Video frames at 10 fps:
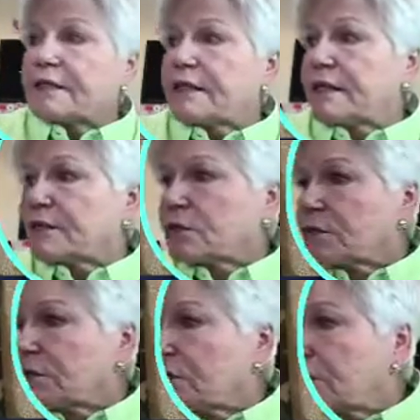the other
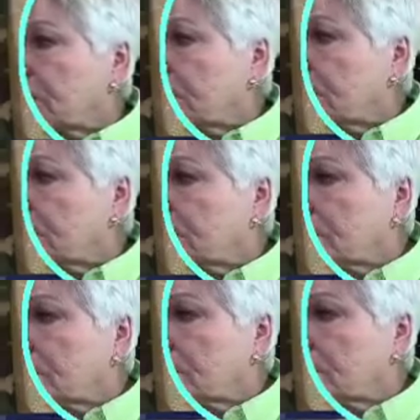one too.
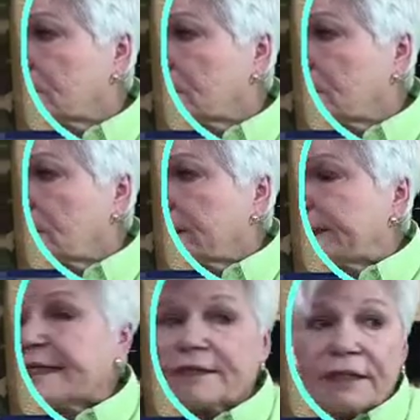
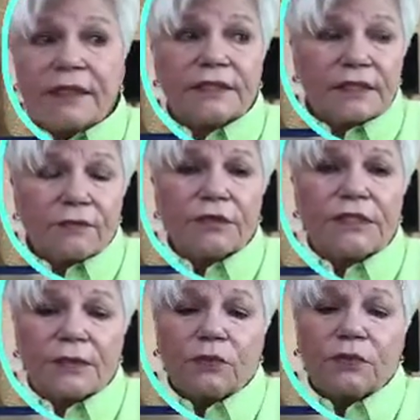It does. It
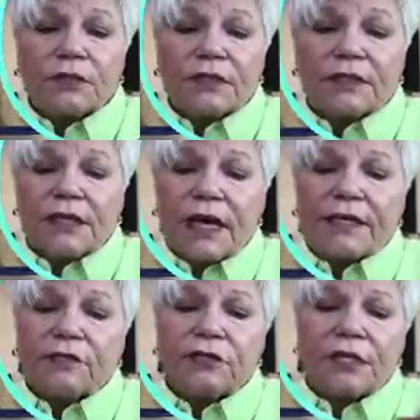resembles a
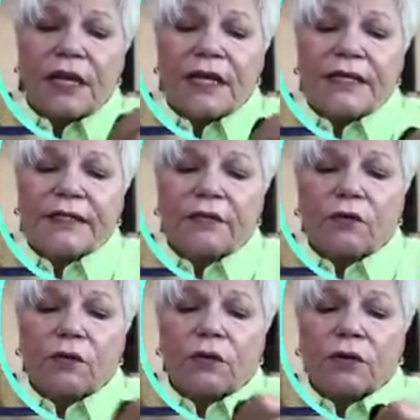tiger's eye
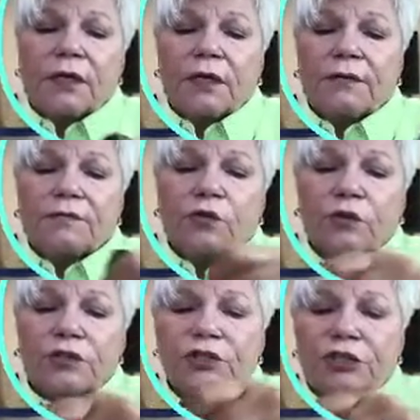or
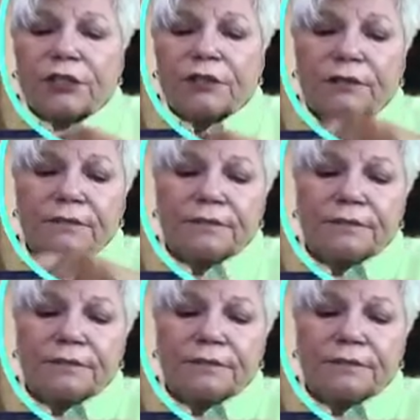tortoise shell,